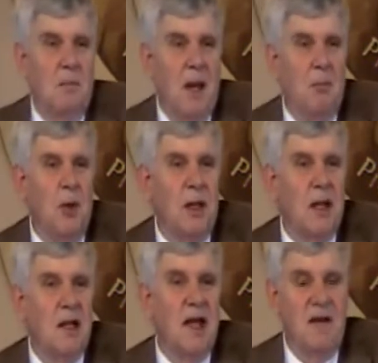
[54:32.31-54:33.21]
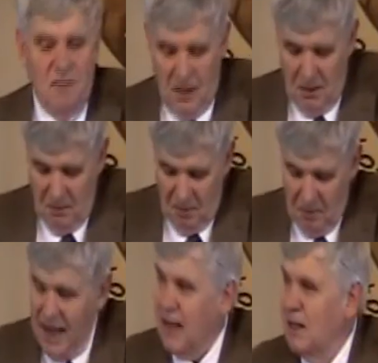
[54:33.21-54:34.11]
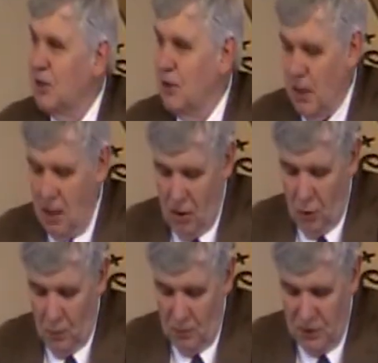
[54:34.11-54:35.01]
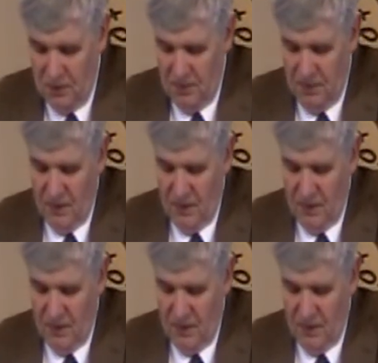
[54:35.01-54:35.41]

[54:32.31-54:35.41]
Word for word: about bringing leavening back into our homes.